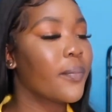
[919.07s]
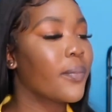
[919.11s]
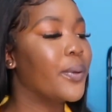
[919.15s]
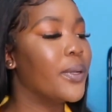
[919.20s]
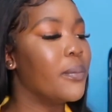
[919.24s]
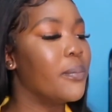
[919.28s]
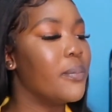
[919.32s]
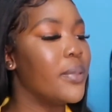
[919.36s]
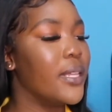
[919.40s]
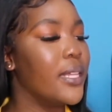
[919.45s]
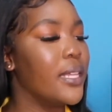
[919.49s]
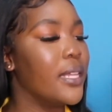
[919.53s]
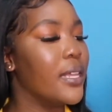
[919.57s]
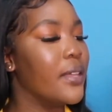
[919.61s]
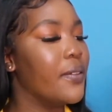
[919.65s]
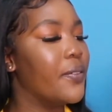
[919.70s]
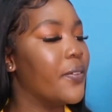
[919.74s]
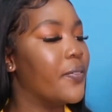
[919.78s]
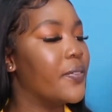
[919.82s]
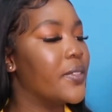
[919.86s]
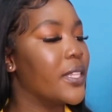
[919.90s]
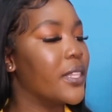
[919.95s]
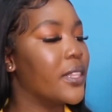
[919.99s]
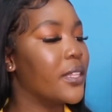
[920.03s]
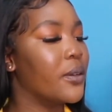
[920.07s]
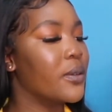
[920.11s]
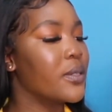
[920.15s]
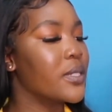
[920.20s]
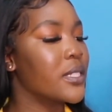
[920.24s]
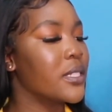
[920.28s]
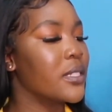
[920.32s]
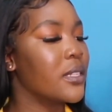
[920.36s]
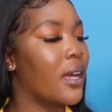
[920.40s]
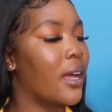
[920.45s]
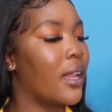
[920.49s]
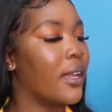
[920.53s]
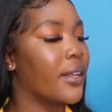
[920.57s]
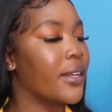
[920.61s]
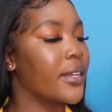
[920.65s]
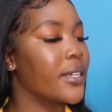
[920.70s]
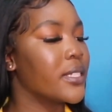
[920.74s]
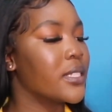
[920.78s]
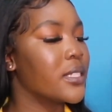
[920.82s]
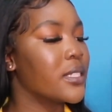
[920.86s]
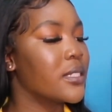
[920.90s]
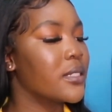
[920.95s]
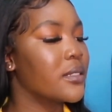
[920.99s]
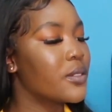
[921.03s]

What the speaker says: would be $50,000.